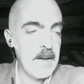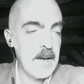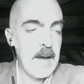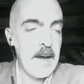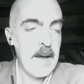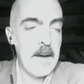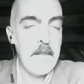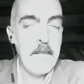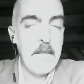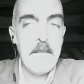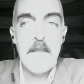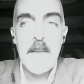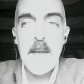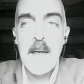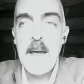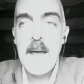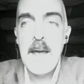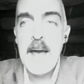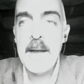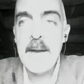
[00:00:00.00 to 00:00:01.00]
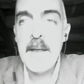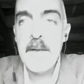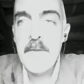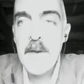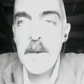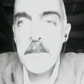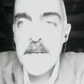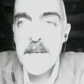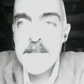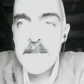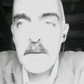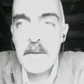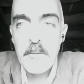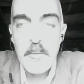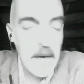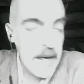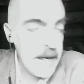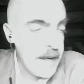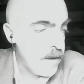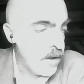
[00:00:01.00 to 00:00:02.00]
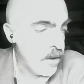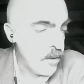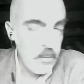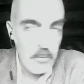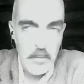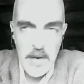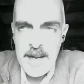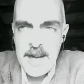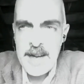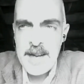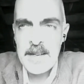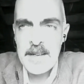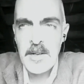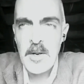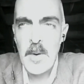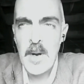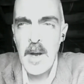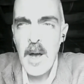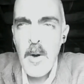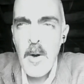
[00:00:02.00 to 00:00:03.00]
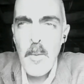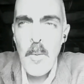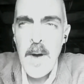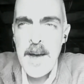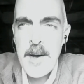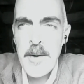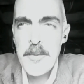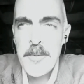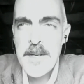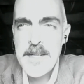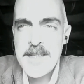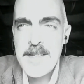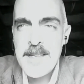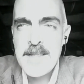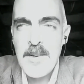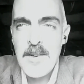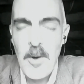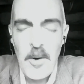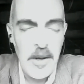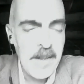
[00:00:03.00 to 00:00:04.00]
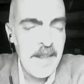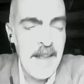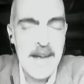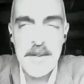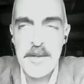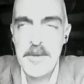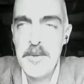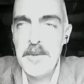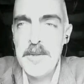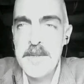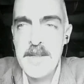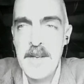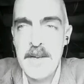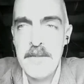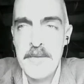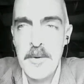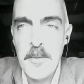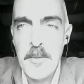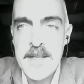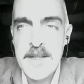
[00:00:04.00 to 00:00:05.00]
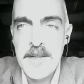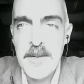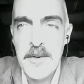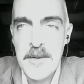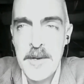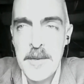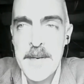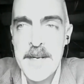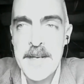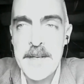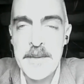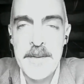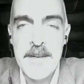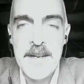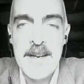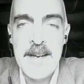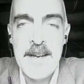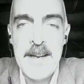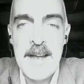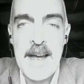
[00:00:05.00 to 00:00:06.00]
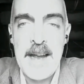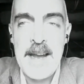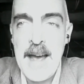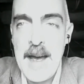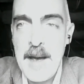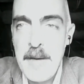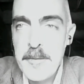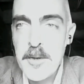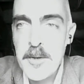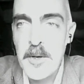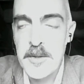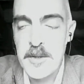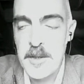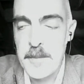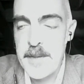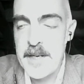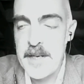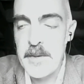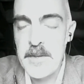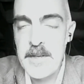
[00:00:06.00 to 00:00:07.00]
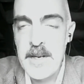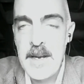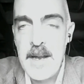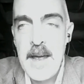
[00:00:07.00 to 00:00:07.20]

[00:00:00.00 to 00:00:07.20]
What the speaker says: And I found myself really reading it and going, oh, wow, this is all that cool stuff that we talk about and have talked about.